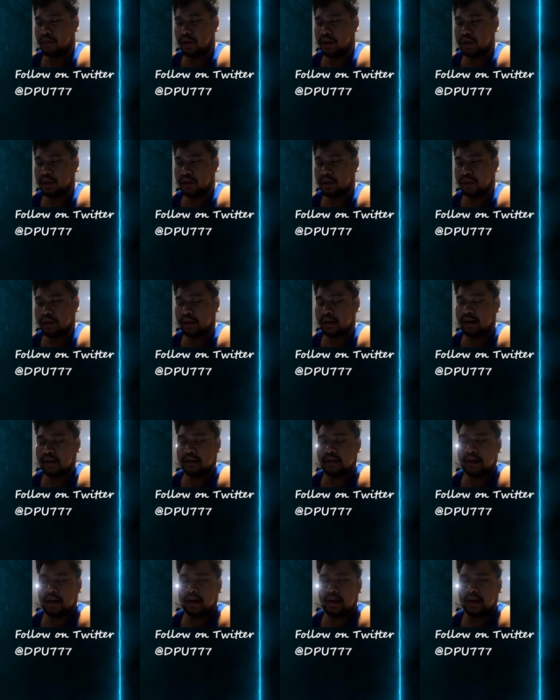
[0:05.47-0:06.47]
really sorry,
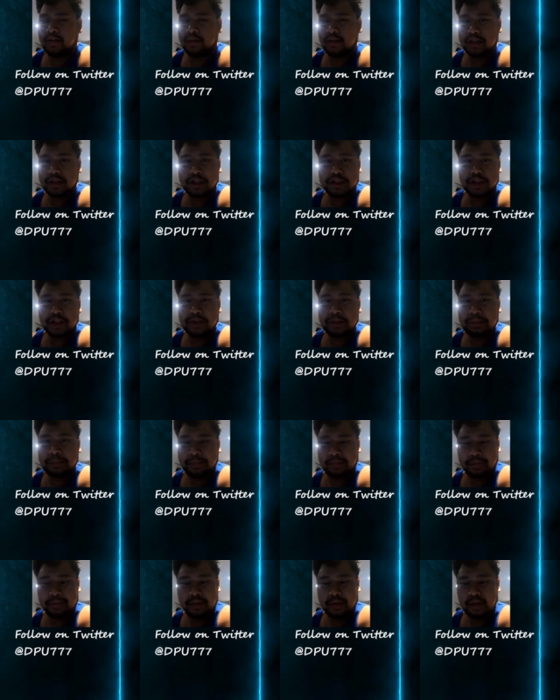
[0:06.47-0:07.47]
guys. I haven't
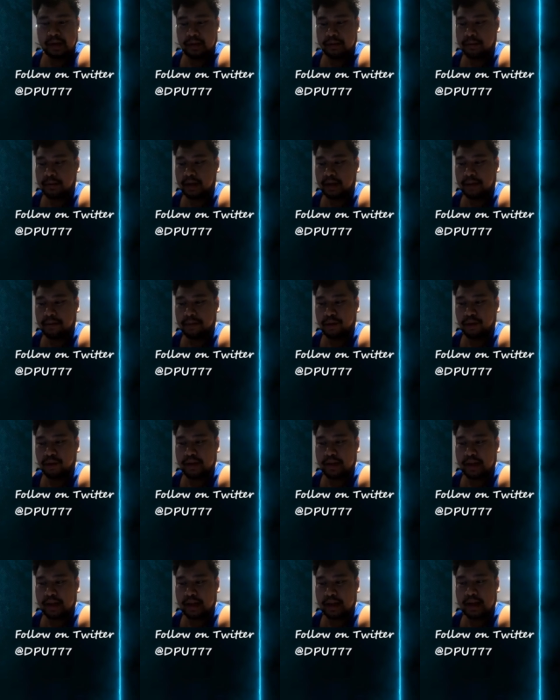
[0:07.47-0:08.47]
been
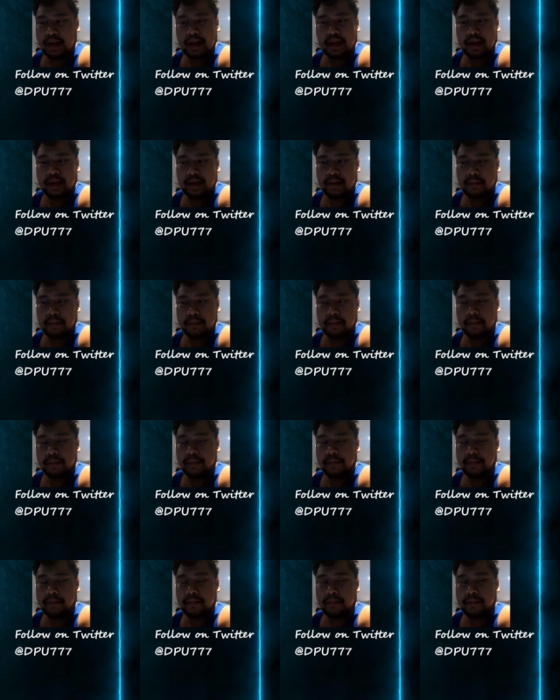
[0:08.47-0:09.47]
uploading
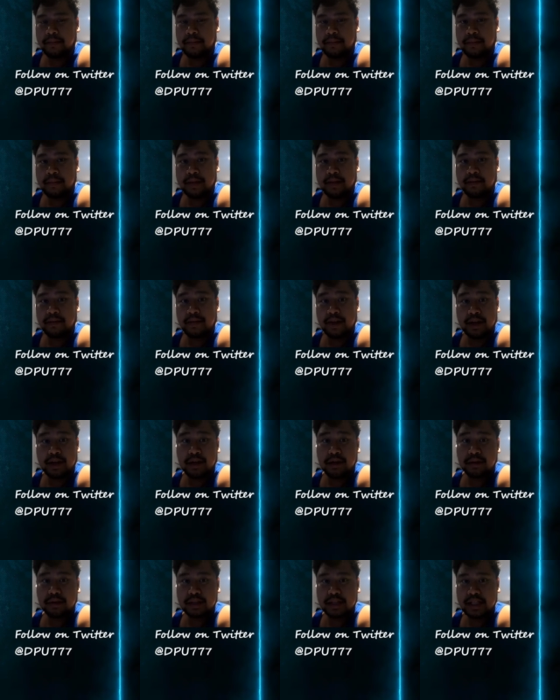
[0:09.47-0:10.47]
many
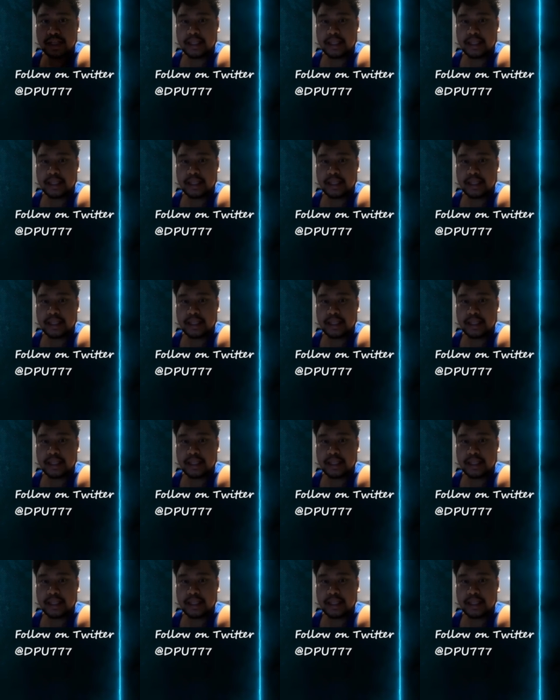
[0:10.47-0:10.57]
videos